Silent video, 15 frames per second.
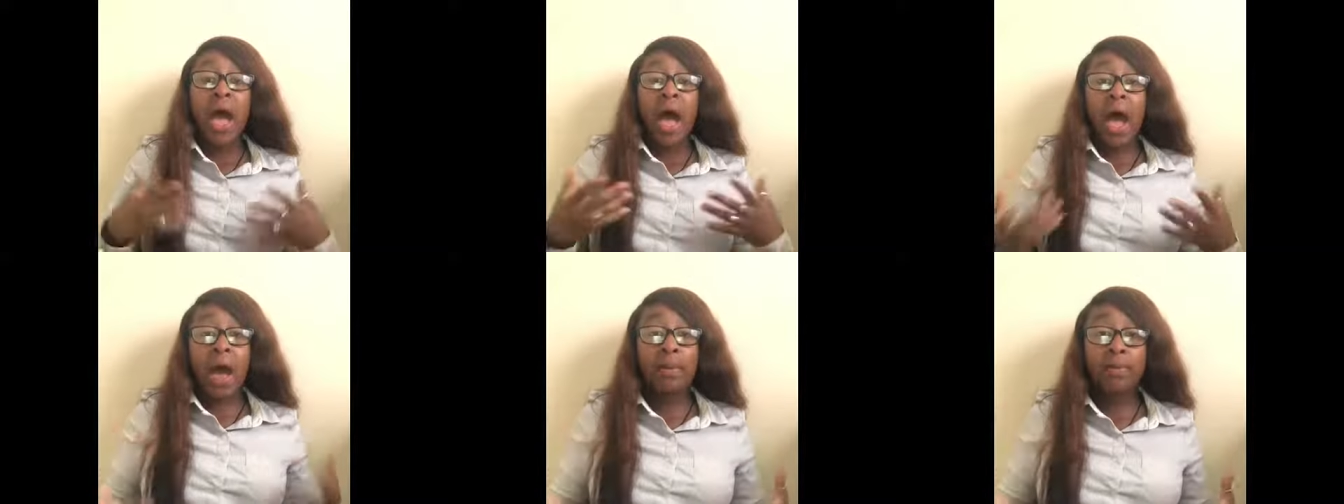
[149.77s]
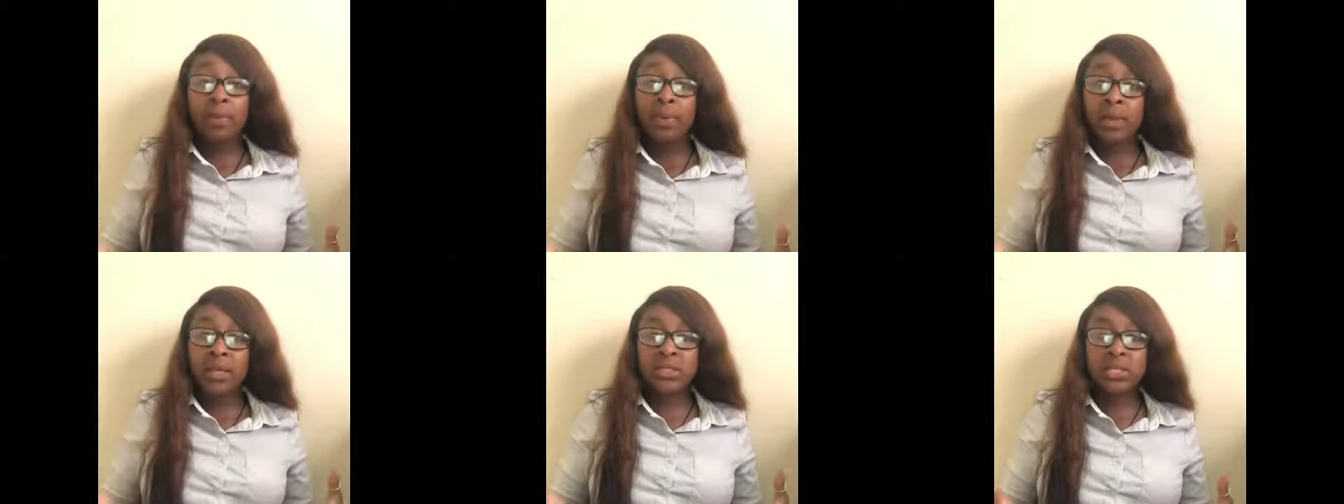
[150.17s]
I'm a
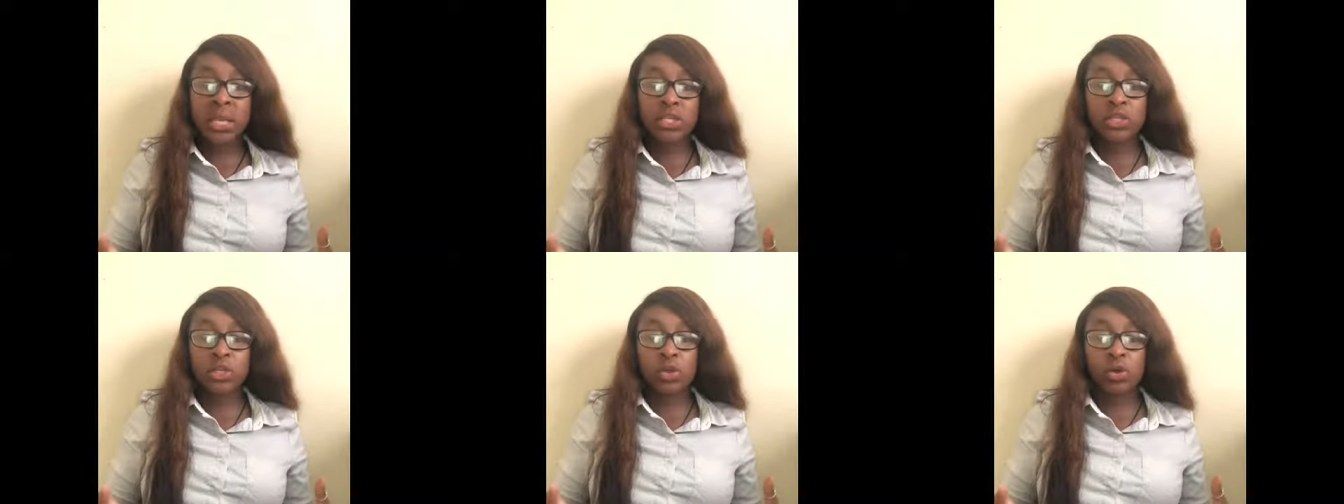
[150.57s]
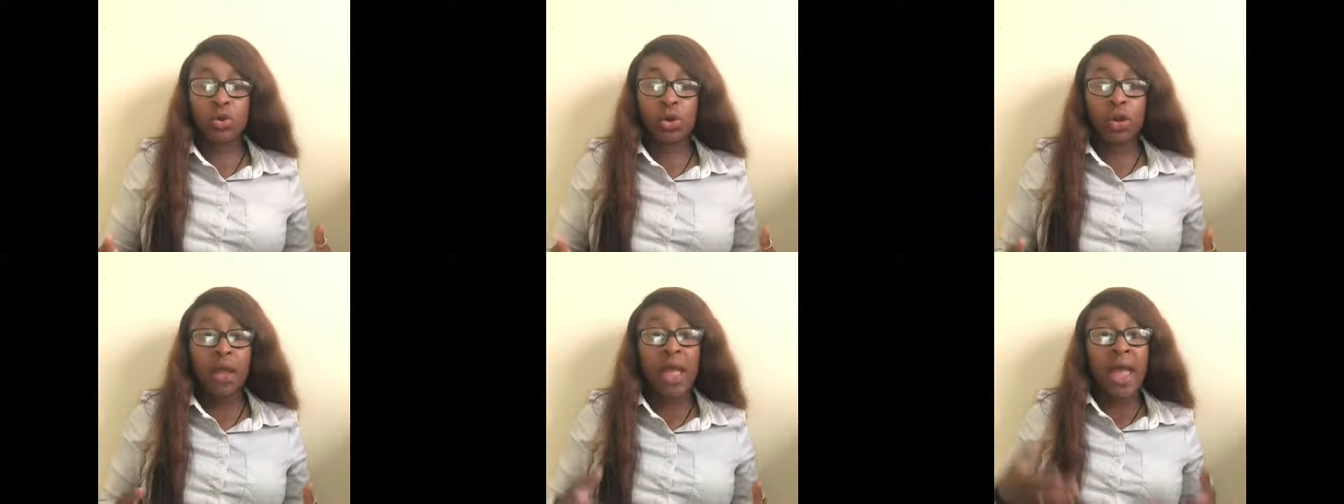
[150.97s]
plantation
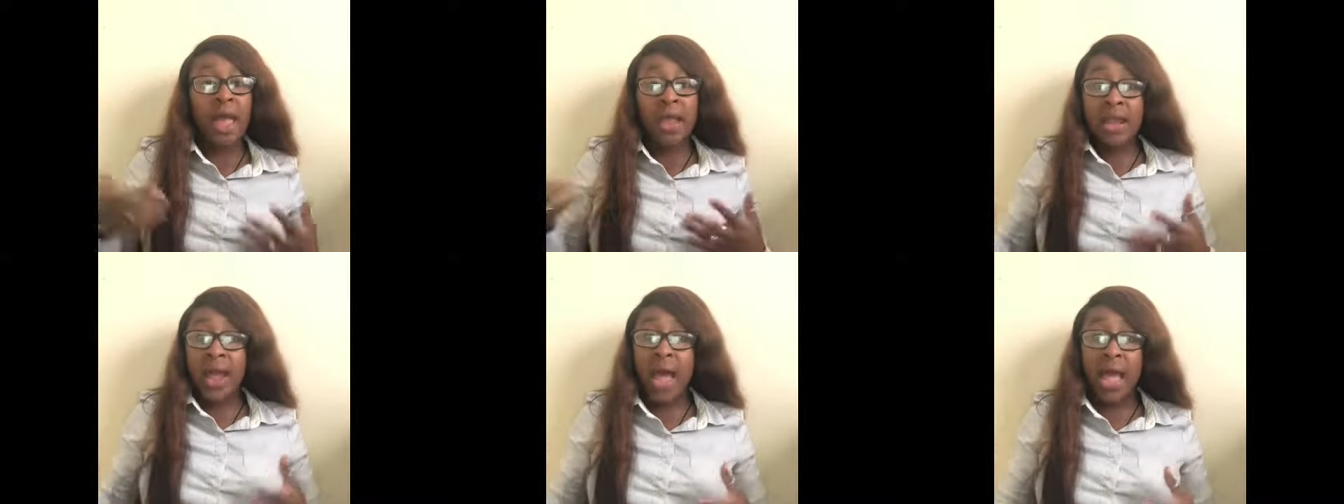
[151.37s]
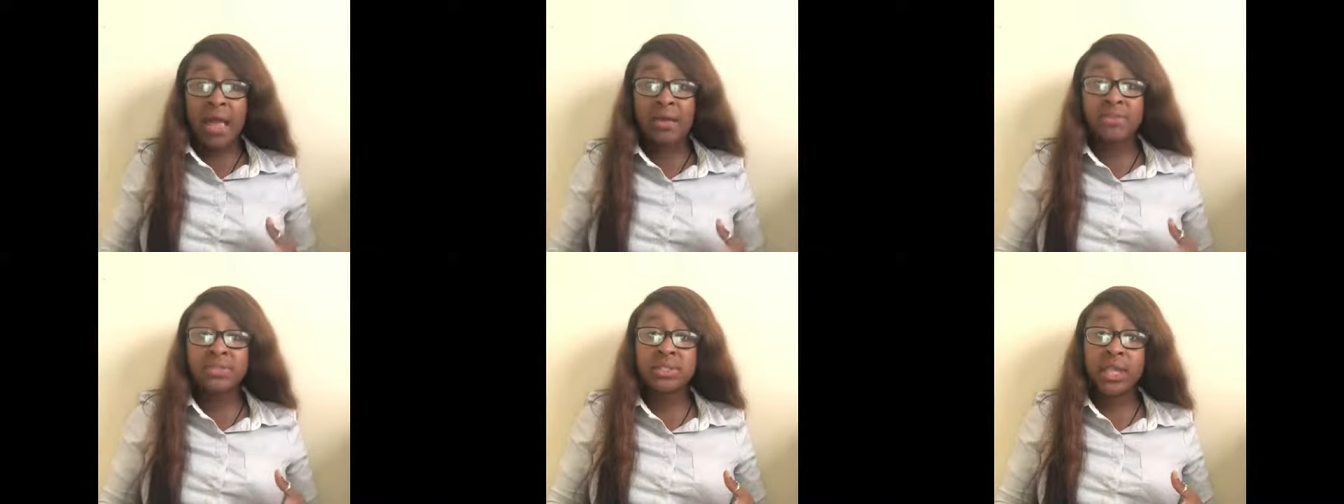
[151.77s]
owner and I
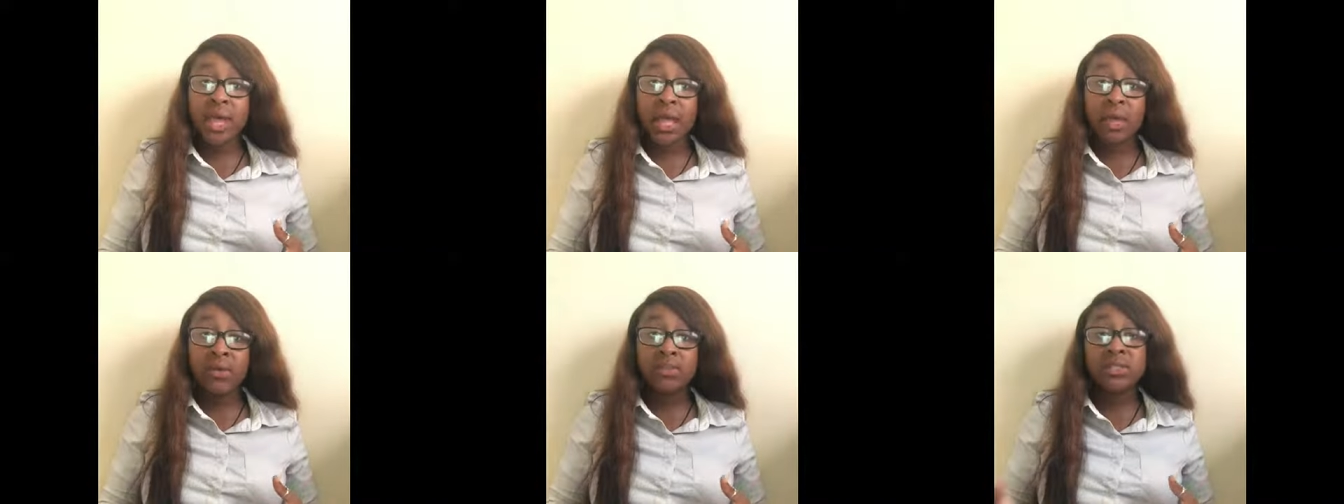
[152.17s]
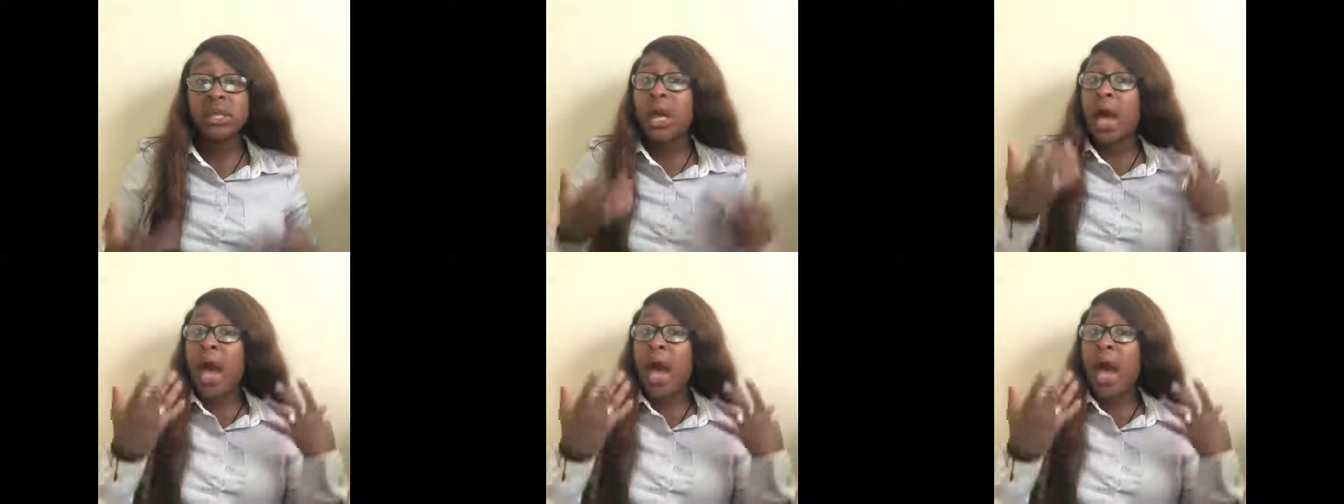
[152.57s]
have slaves.